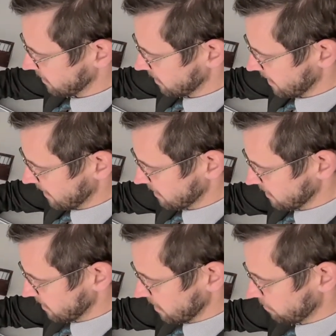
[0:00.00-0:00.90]
the lens
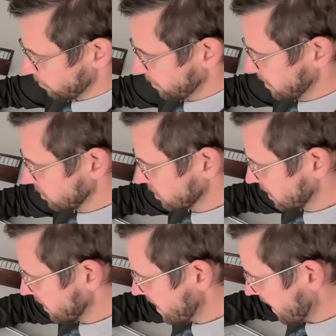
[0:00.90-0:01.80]
itself? Well, we can just
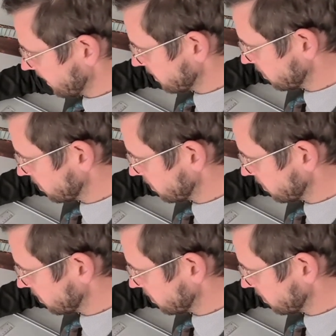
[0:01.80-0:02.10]
connect